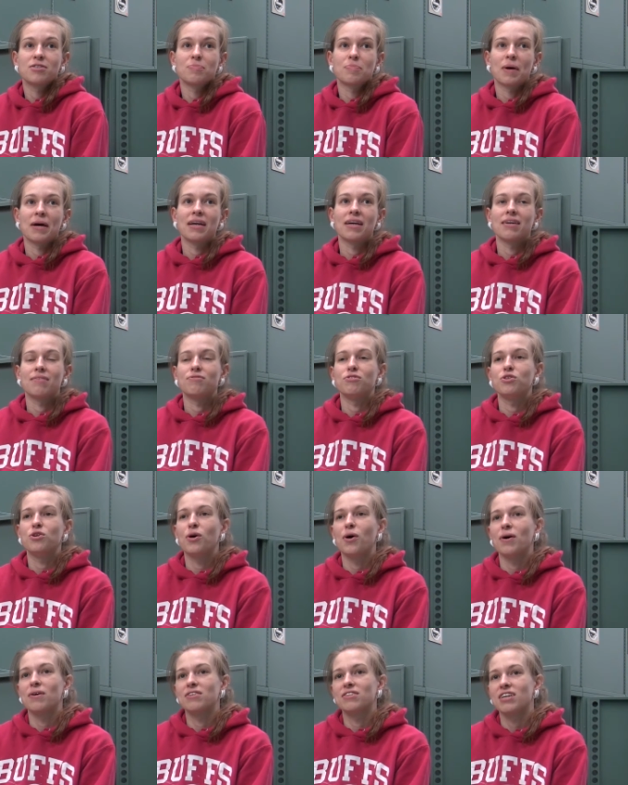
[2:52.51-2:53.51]
but if you go
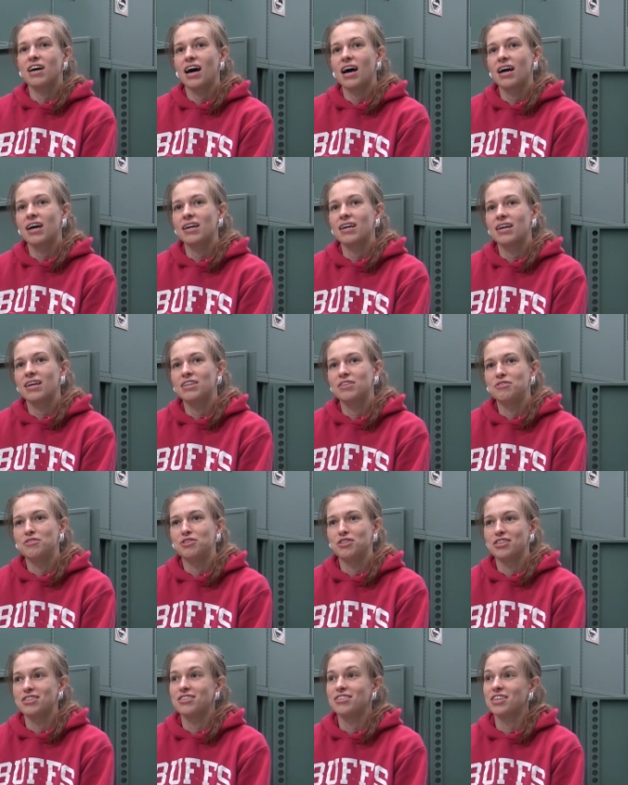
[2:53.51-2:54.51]
outside and you
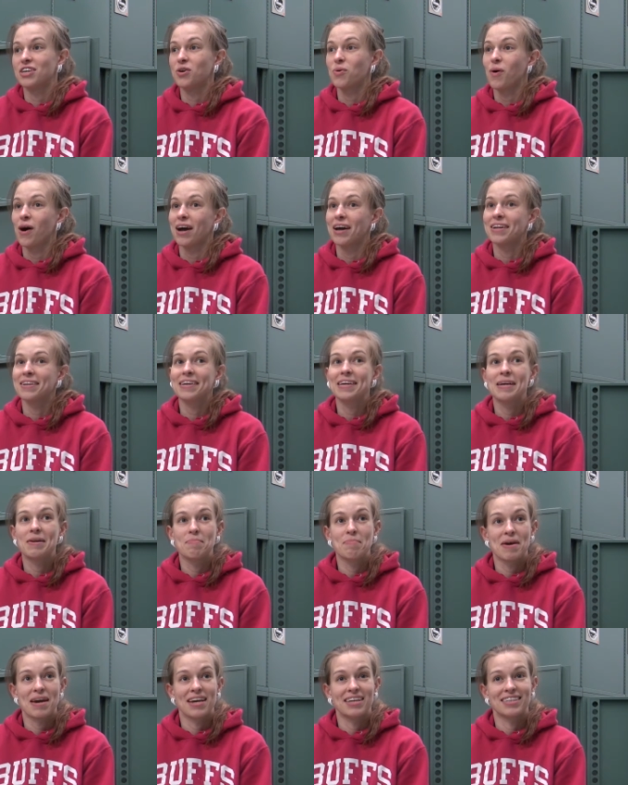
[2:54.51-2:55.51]
just sit quietly
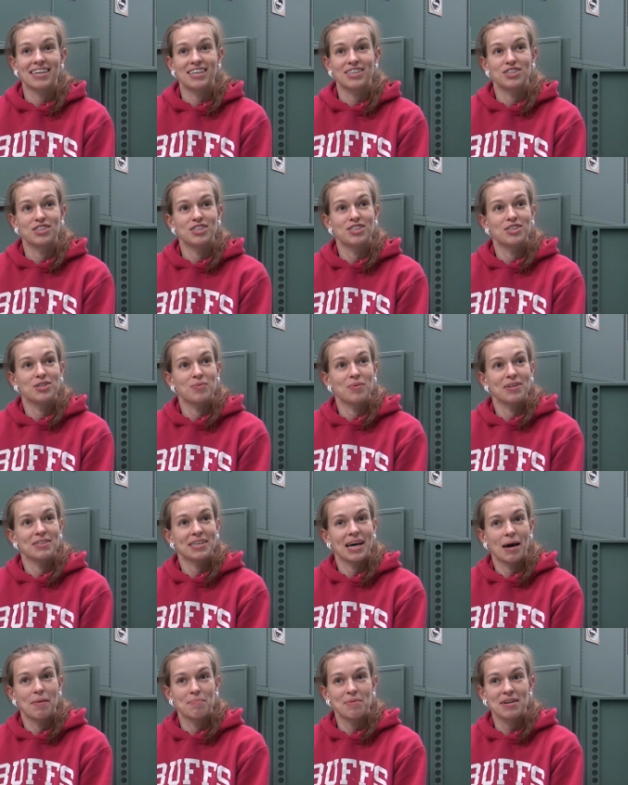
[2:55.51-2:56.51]
and pay attention to what's
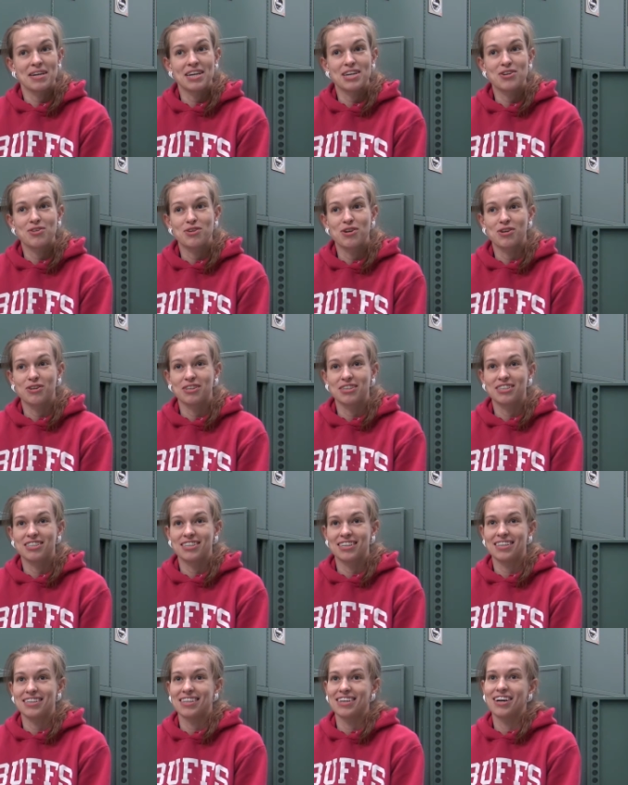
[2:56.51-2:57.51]
happening, you notice
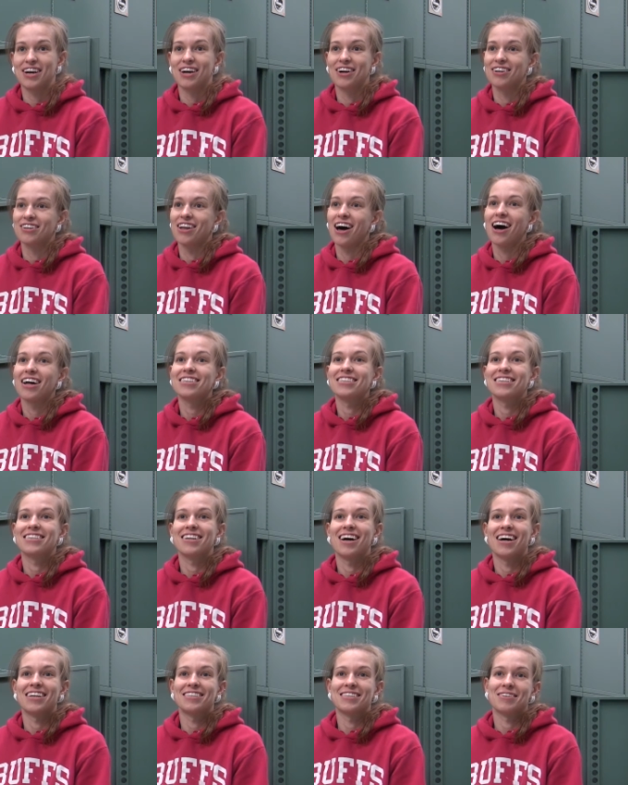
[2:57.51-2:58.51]
that there are lots and
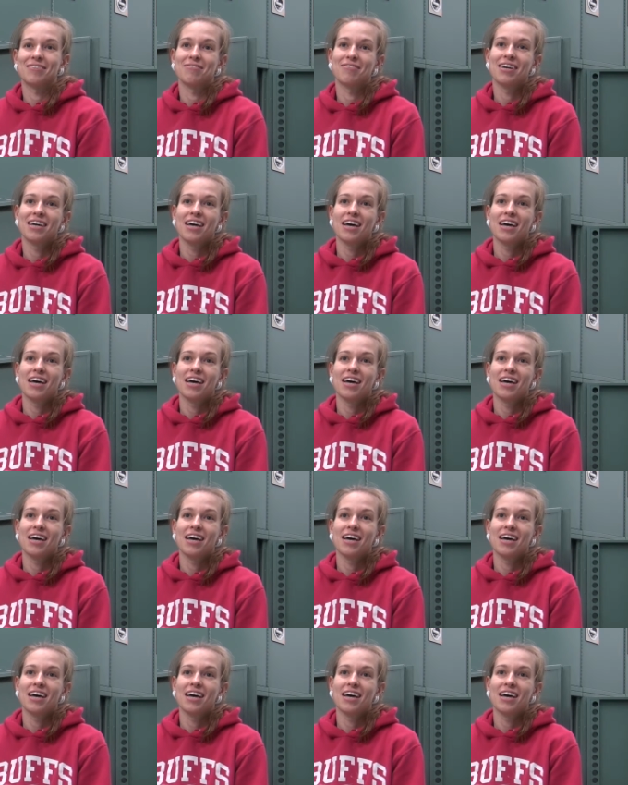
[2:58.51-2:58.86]
lots of